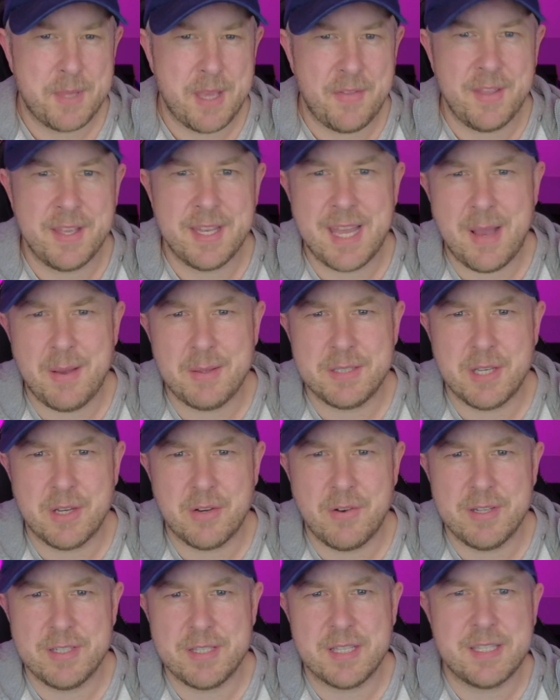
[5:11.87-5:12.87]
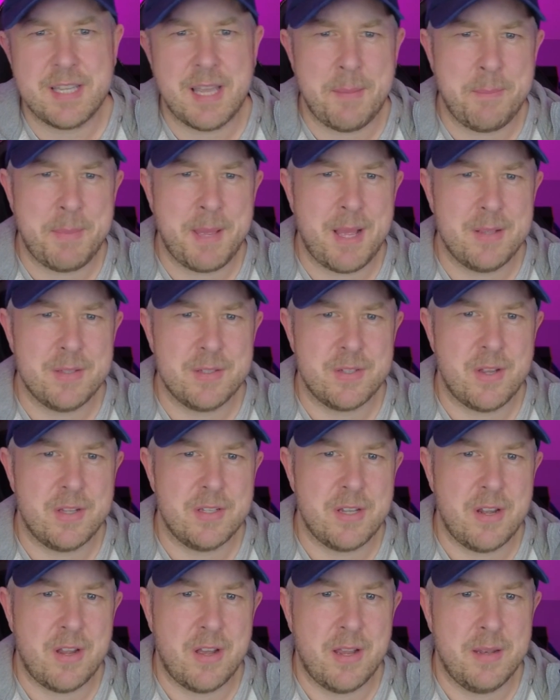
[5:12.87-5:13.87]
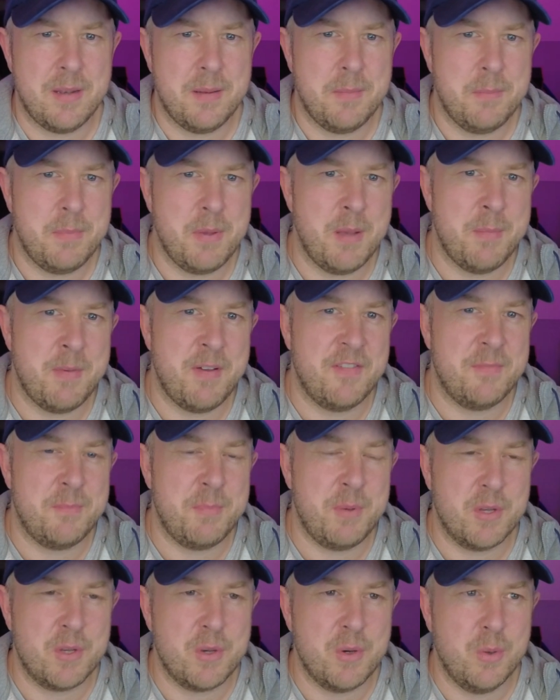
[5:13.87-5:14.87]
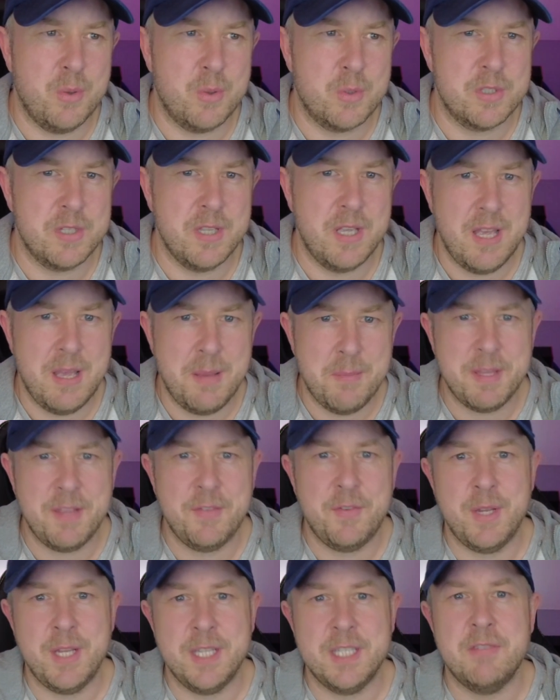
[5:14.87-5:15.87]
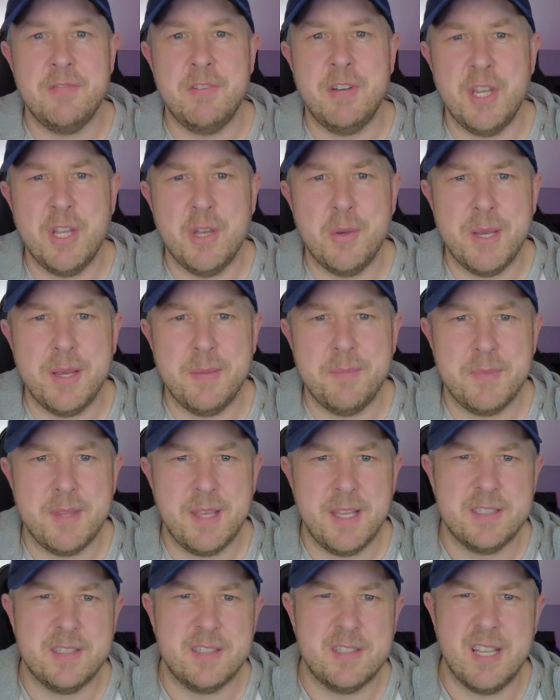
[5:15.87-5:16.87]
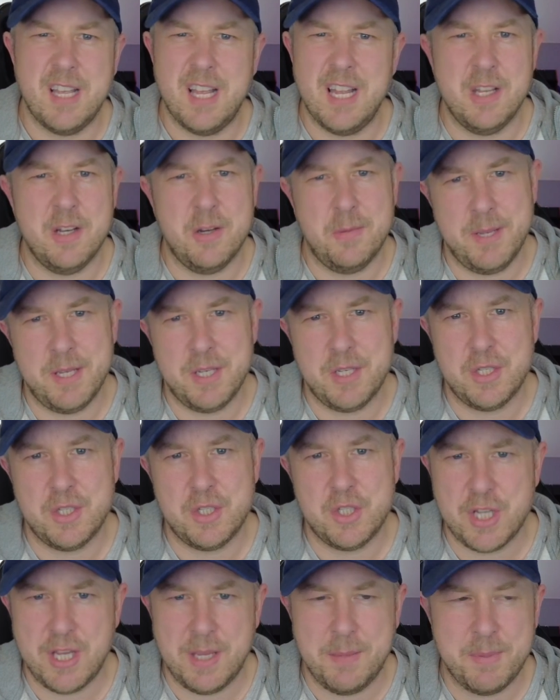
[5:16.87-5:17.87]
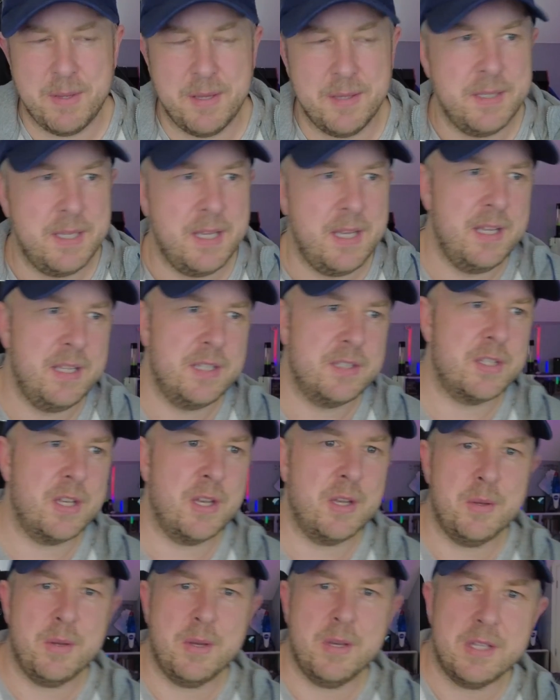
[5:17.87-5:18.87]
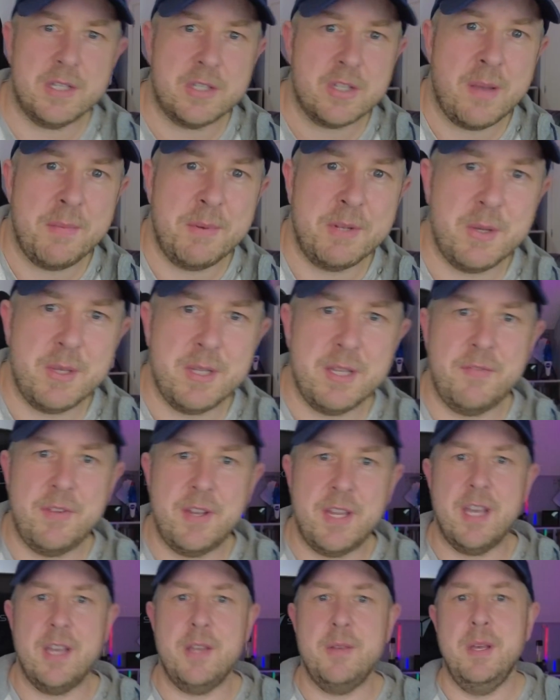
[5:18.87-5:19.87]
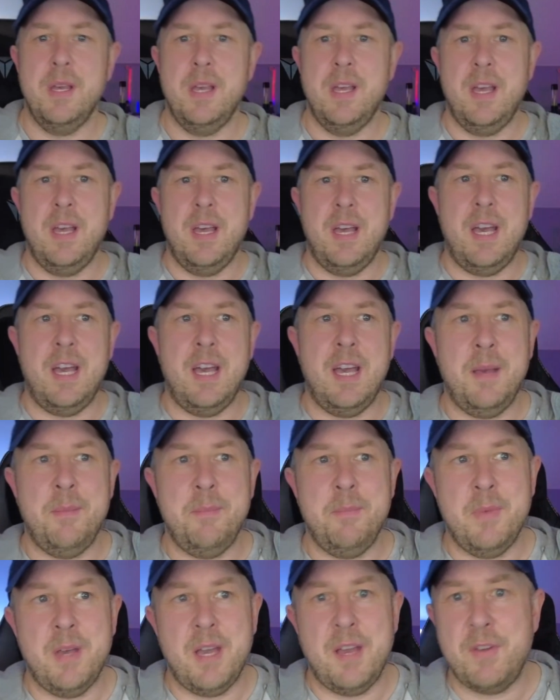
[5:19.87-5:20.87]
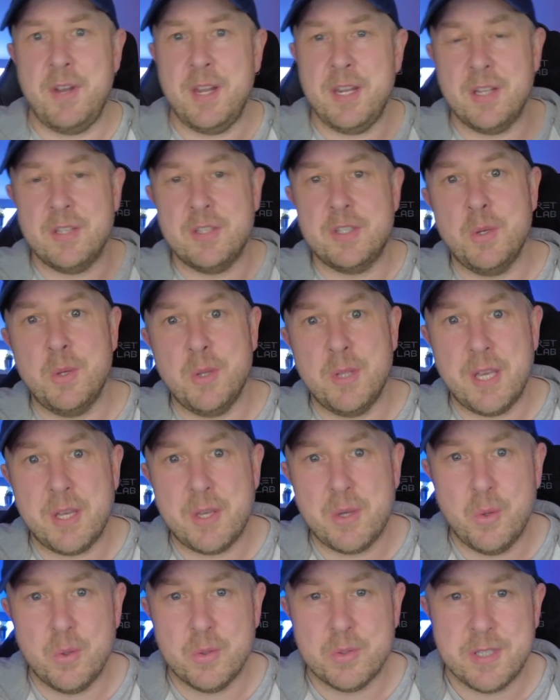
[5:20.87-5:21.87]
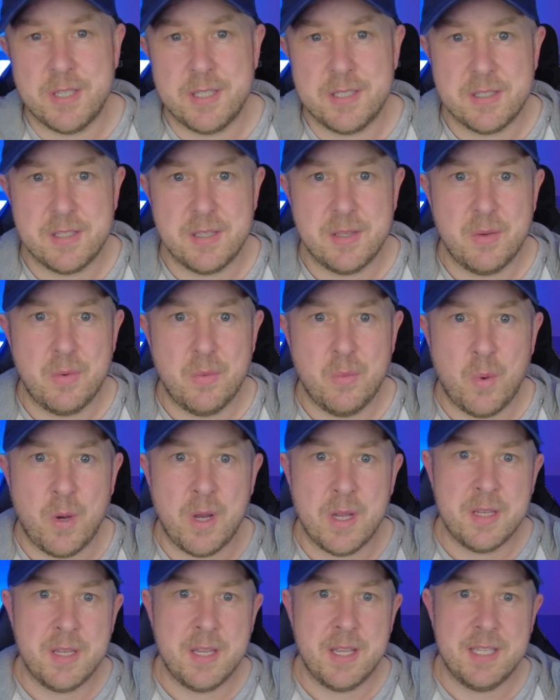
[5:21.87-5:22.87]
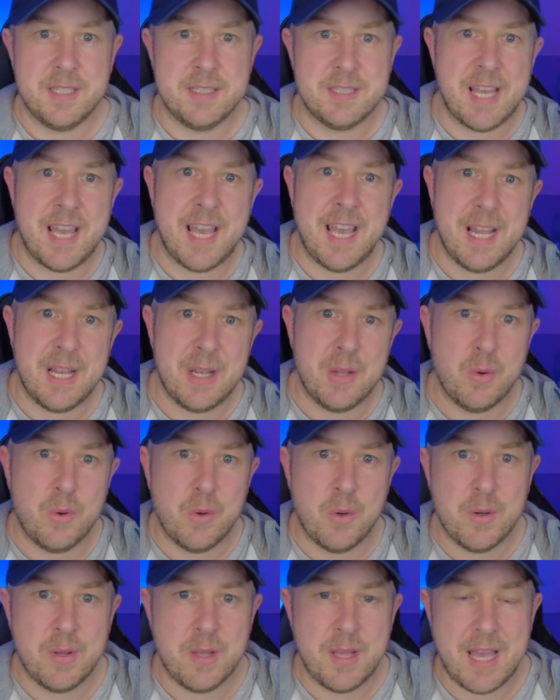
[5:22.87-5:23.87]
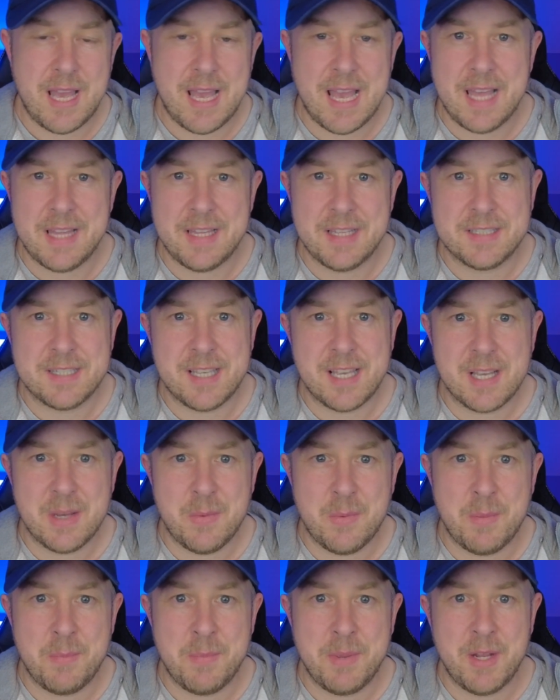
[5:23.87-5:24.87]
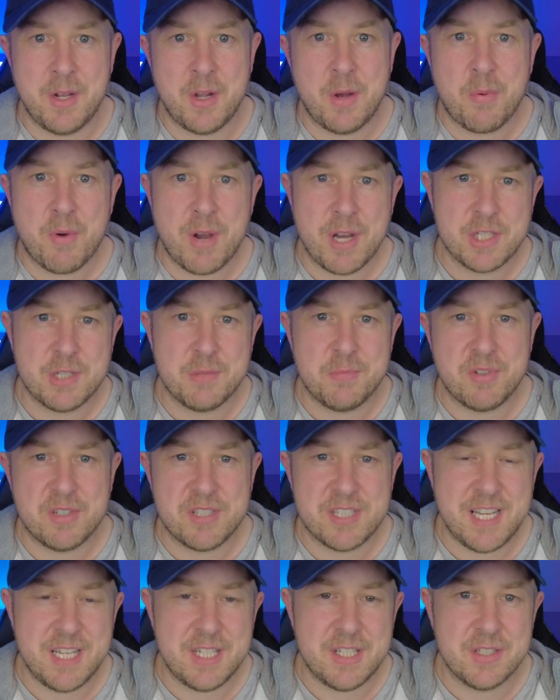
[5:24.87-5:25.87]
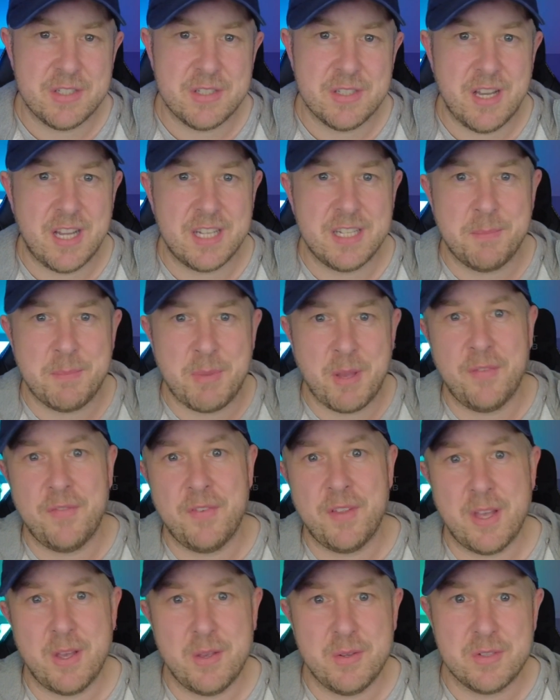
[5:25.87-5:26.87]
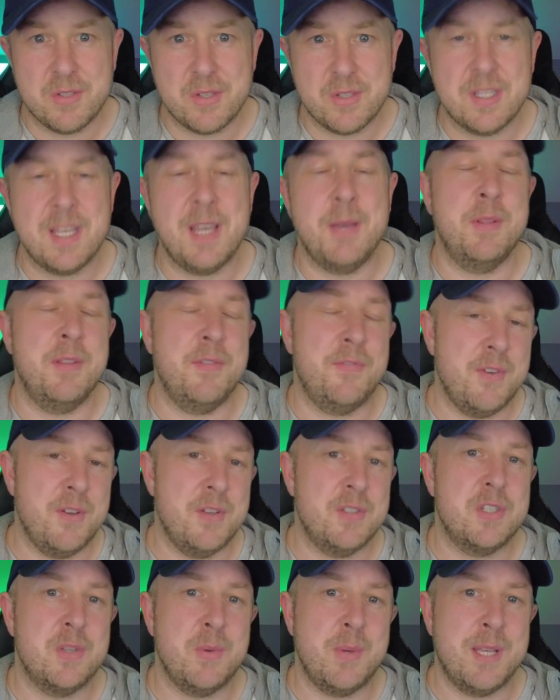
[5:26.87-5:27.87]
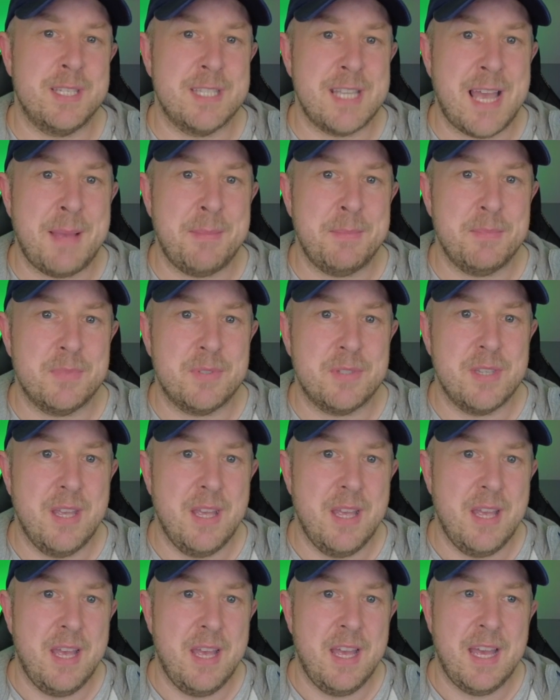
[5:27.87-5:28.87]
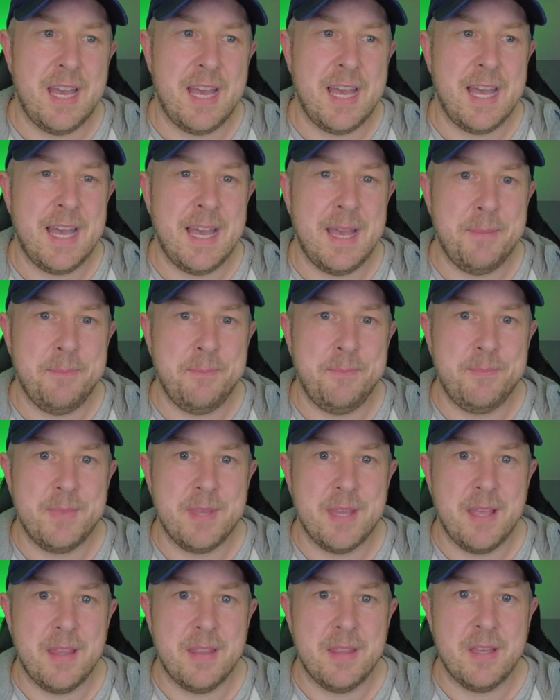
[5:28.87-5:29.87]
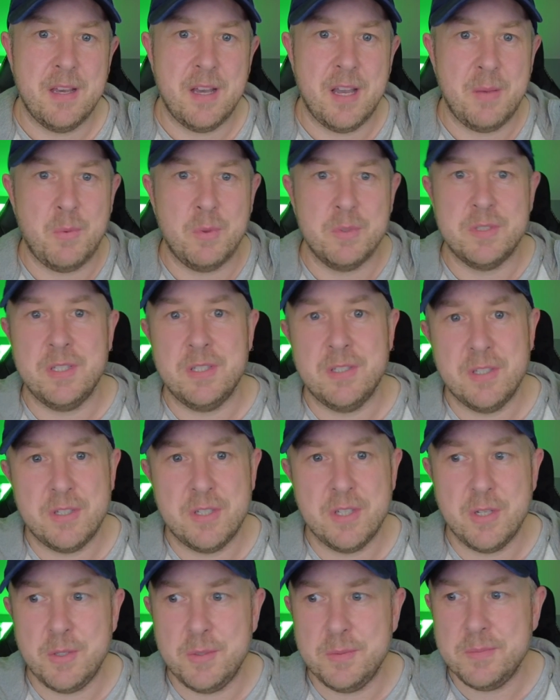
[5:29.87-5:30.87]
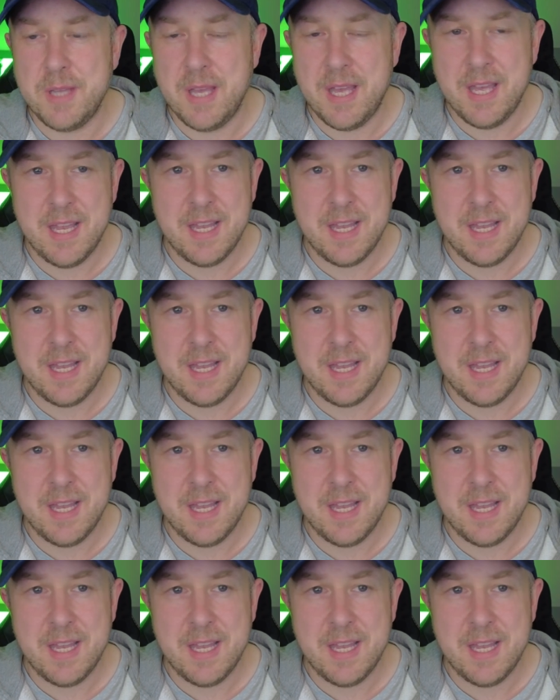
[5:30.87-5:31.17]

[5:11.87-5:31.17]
I think now it's increased to £10.99 per month per course. But if you need to renew it, it's a little bit cheaper. So at the time of doing the video, I've only done two of their courses. One is Air Law, and the second one being Operational Procedures. I've done both of those because they were the first two exams that I wanted to do.